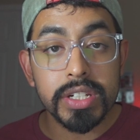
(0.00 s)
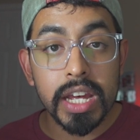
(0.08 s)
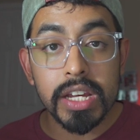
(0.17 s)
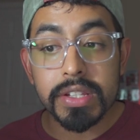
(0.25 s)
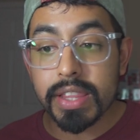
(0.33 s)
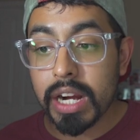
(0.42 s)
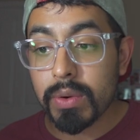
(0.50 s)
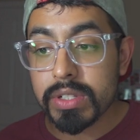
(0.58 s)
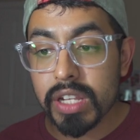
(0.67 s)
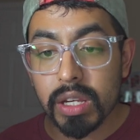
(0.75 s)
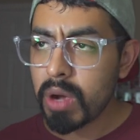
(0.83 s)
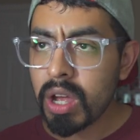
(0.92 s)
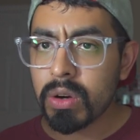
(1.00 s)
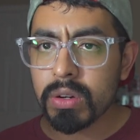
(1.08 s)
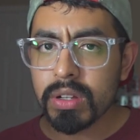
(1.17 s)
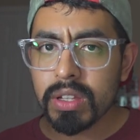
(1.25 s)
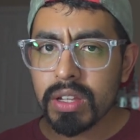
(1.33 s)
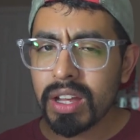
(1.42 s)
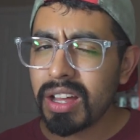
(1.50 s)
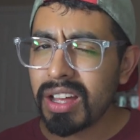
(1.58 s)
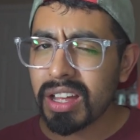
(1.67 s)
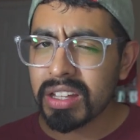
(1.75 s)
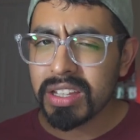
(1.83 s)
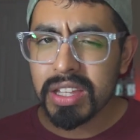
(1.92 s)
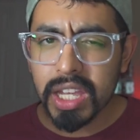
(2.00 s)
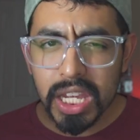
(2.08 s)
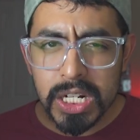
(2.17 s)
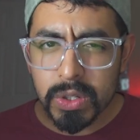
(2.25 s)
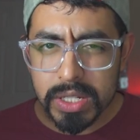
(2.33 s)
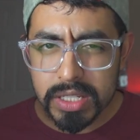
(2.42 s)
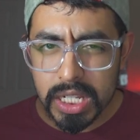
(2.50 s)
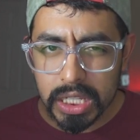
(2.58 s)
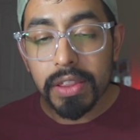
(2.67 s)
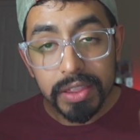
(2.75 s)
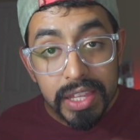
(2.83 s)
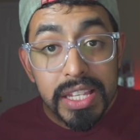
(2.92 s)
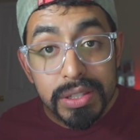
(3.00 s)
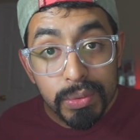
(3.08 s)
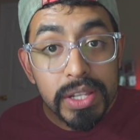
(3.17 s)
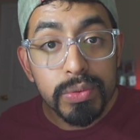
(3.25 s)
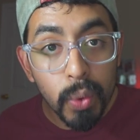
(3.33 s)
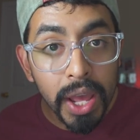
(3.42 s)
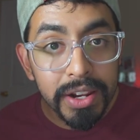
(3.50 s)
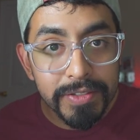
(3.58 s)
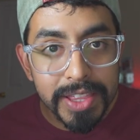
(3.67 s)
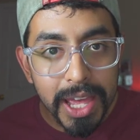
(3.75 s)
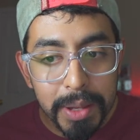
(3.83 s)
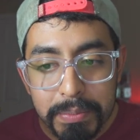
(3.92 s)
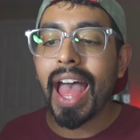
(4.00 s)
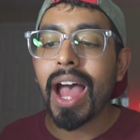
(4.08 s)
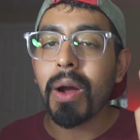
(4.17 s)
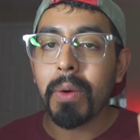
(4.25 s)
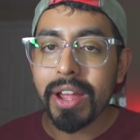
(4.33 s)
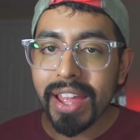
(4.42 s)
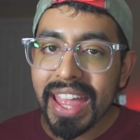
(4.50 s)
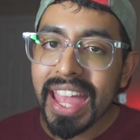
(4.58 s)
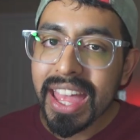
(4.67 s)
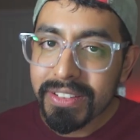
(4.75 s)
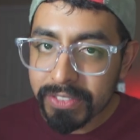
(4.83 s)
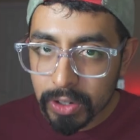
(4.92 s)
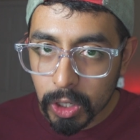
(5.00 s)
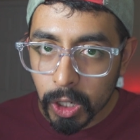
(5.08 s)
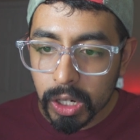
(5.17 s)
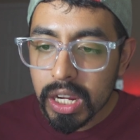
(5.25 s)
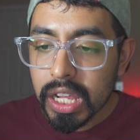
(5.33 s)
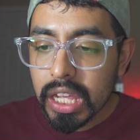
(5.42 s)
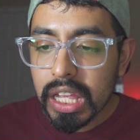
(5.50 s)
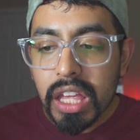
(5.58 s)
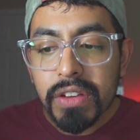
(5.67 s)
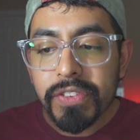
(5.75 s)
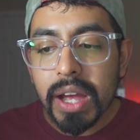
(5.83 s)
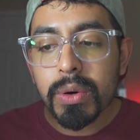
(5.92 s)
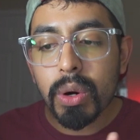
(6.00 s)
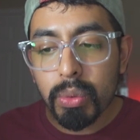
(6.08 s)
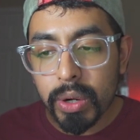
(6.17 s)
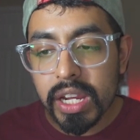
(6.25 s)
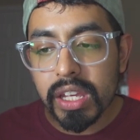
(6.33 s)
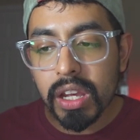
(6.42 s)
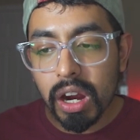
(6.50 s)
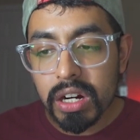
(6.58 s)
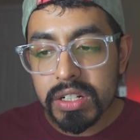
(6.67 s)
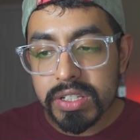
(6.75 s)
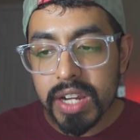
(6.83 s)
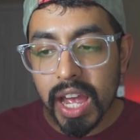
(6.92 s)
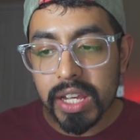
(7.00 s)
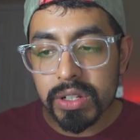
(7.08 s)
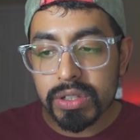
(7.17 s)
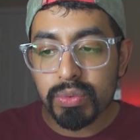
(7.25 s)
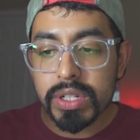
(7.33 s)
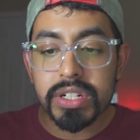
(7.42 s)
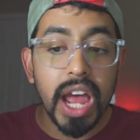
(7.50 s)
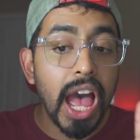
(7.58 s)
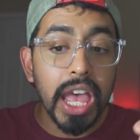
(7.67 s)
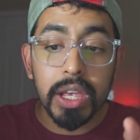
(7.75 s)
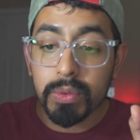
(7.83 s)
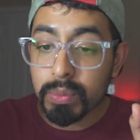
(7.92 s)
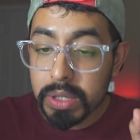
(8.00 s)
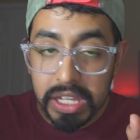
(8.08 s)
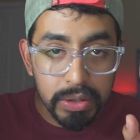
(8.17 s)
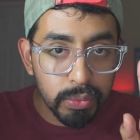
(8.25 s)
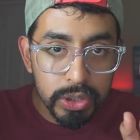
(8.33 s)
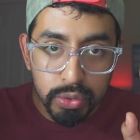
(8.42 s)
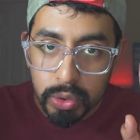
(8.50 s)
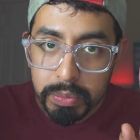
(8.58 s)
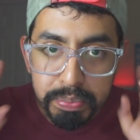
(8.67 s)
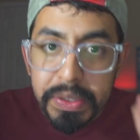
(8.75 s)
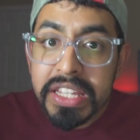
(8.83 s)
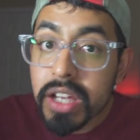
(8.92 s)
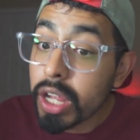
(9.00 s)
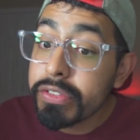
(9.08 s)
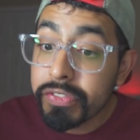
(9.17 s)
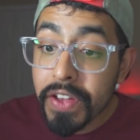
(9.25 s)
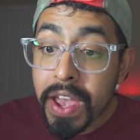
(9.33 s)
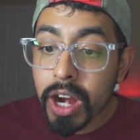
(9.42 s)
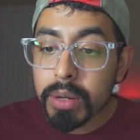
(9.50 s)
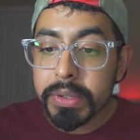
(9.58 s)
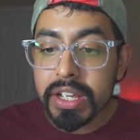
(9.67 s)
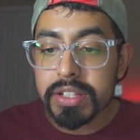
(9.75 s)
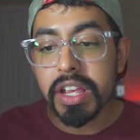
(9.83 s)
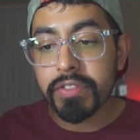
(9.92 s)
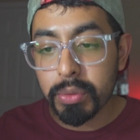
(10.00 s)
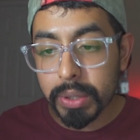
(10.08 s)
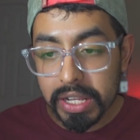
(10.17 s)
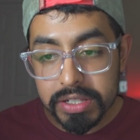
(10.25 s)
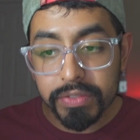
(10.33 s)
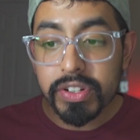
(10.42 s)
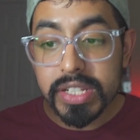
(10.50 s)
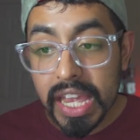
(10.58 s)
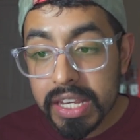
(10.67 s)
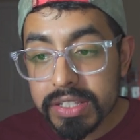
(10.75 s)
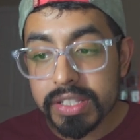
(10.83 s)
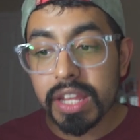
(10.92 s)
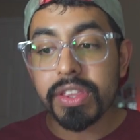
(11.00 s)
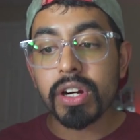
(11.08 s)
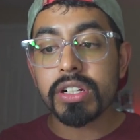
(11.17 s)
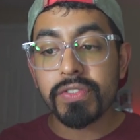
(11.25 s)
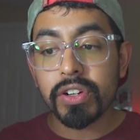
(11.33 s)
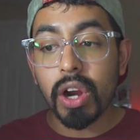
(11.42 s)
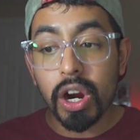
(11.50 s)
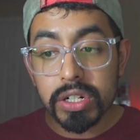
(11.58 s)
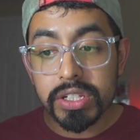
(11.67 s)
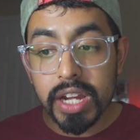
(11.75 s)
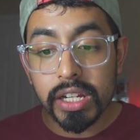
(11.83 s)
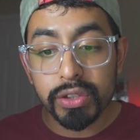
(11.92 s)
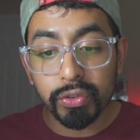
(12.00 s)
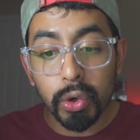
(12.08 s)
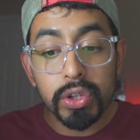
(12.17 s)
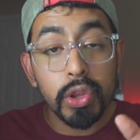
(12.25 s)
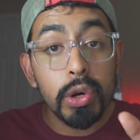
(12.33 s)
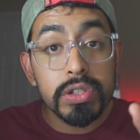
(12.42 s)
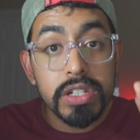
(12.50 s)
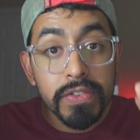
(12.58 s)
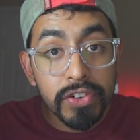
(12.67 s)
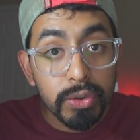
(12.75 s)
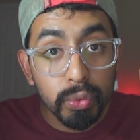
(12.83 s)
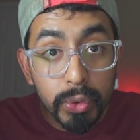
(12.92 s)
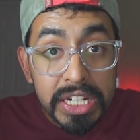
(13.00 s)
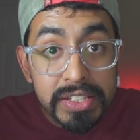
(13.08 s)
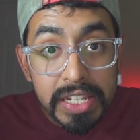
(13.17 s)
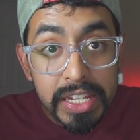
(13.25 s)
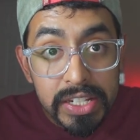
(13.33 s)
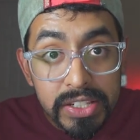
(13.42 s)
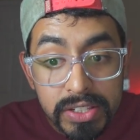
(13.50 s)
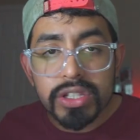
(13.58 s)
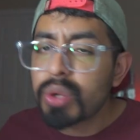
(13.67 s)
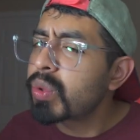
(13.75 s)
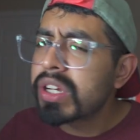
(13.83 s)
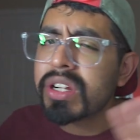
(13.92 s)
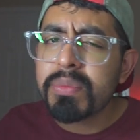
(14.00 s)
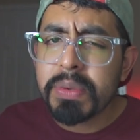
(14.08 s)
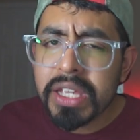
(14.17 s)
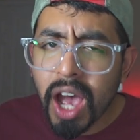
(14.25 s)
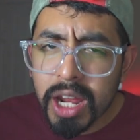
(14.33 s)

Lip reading: styles that I was like, whoa, huh, interesting. This was one of them. However, if our ranking art styles, which would be unfair because everyone has different tastes and there are different art styles for those different reasons, so we're gonna be